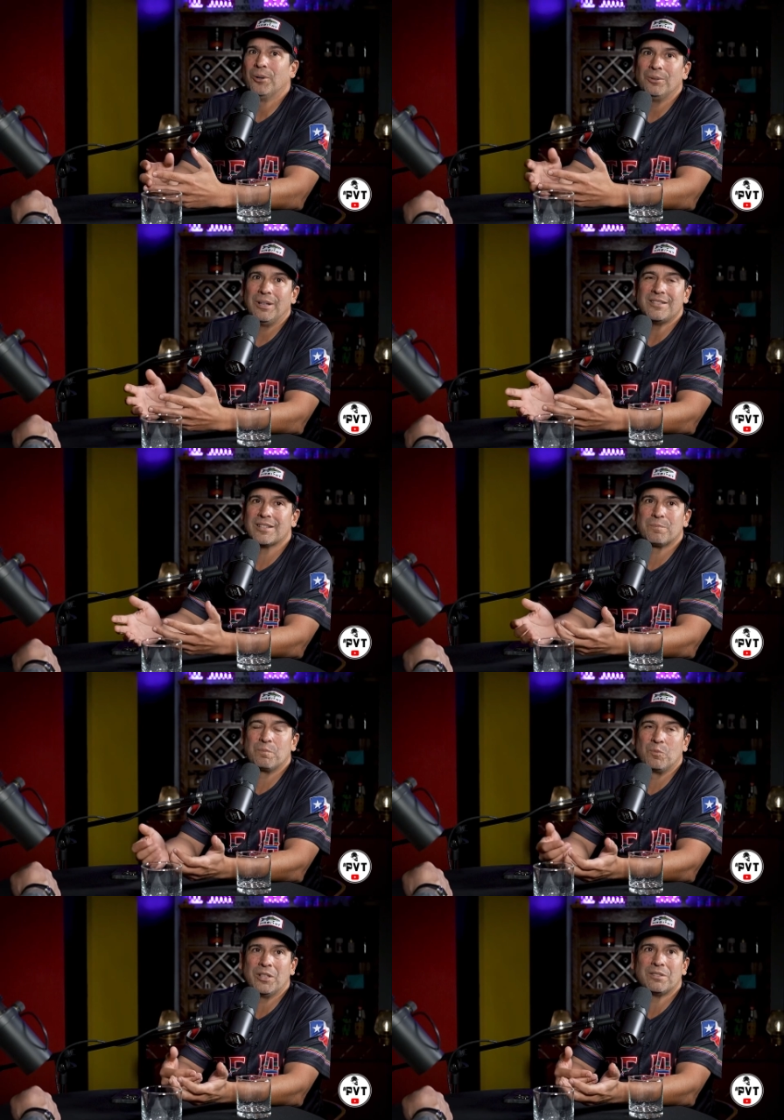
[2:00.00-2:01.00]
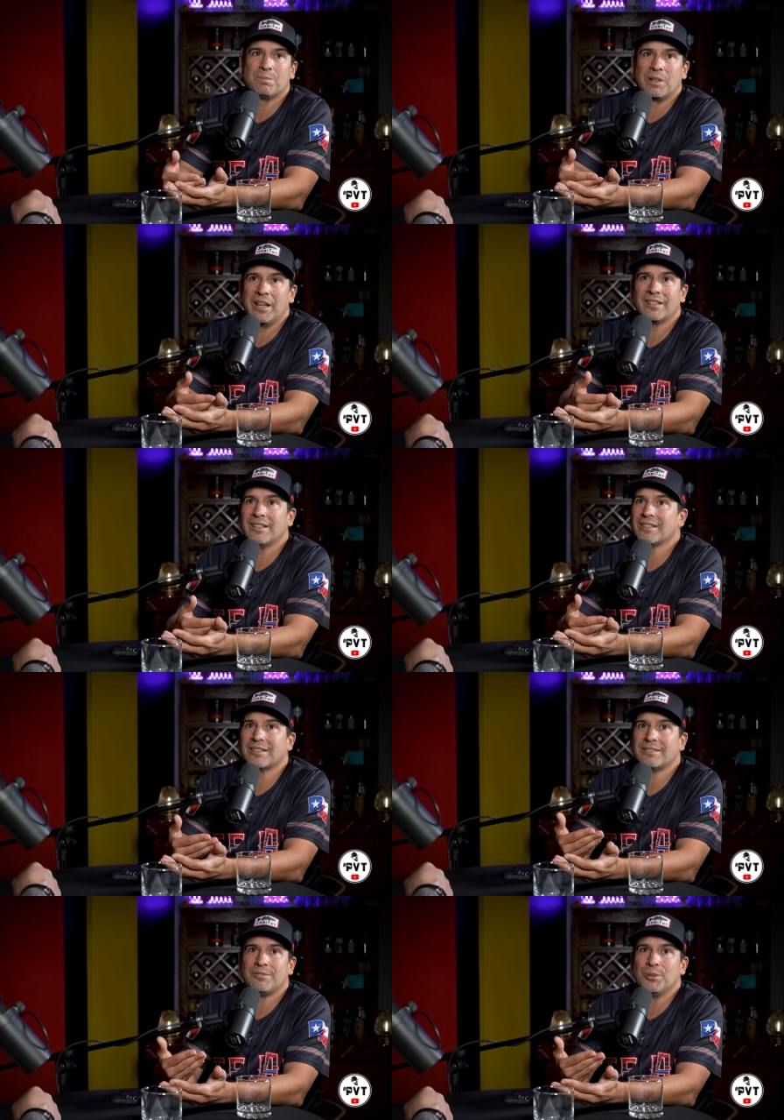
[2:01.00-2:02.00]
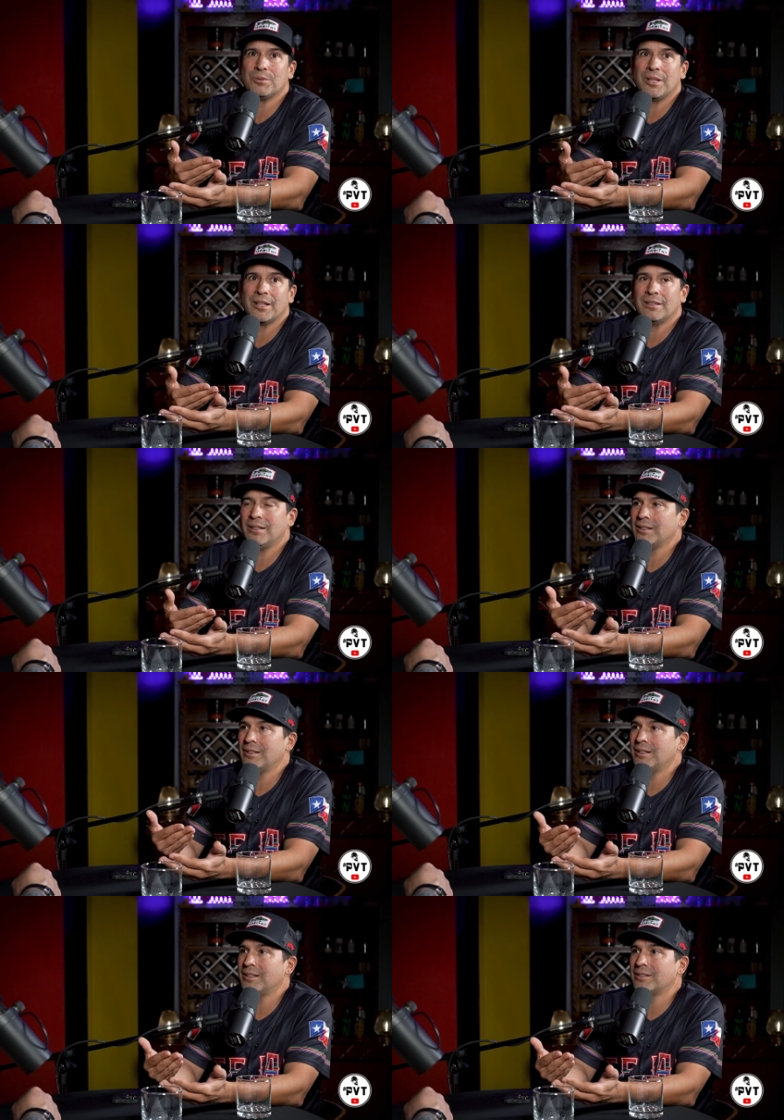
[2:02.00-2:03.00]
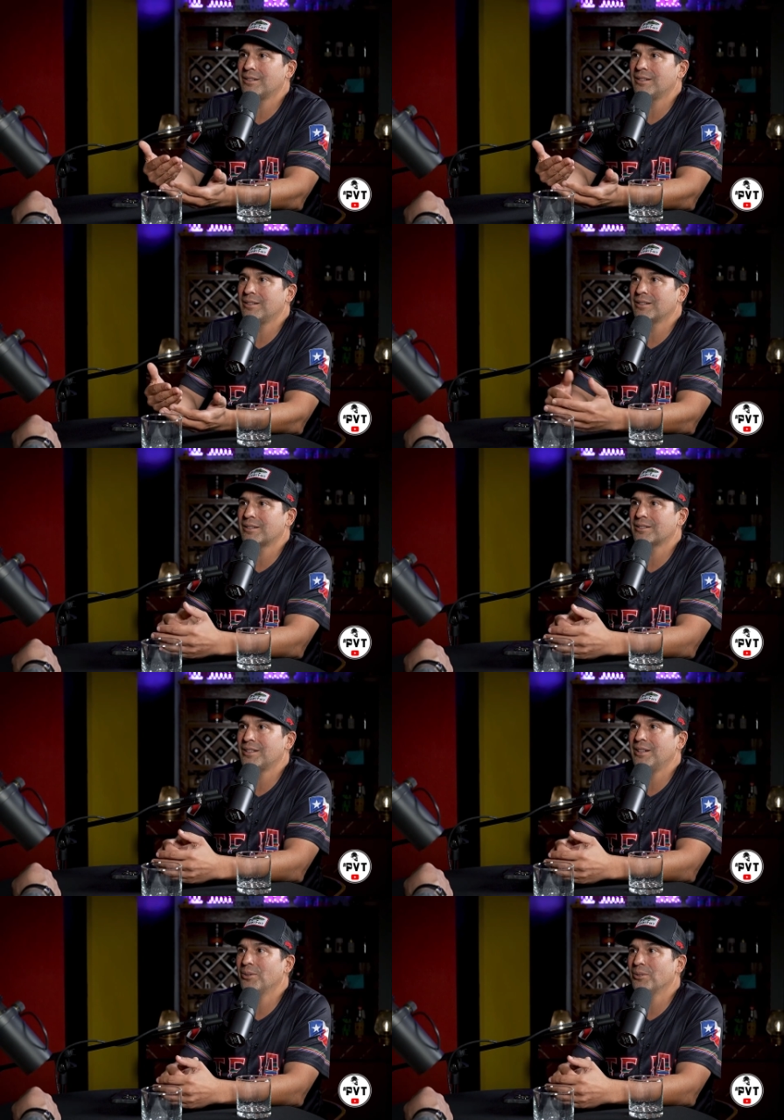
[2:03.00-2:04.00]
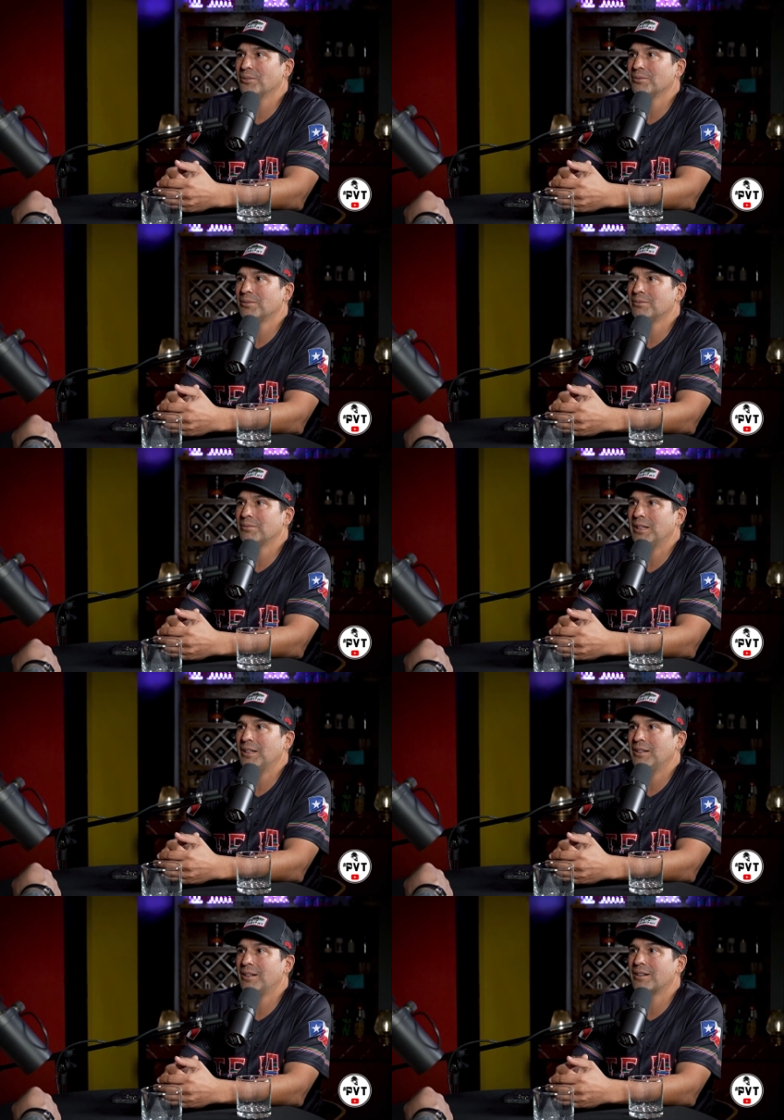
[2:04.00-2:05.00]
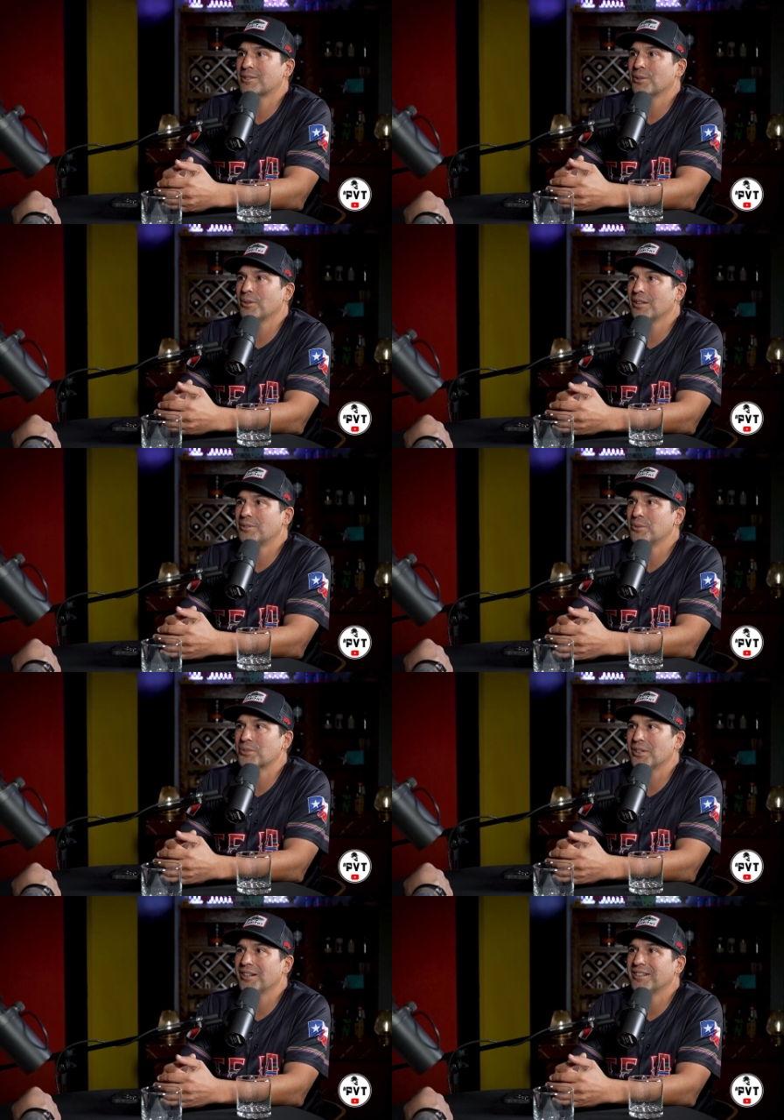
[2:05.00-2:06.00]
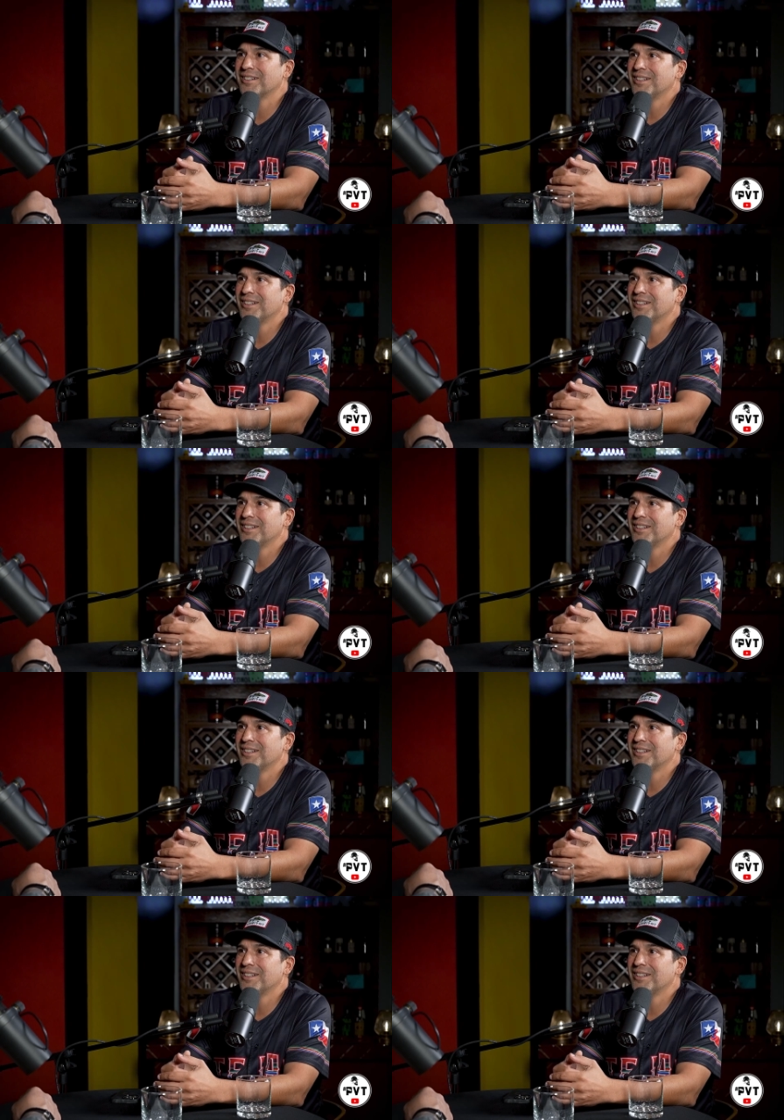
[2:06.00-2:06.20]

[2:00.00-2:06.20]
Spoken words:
I just went gigged at the Casino del Sol in Tucson.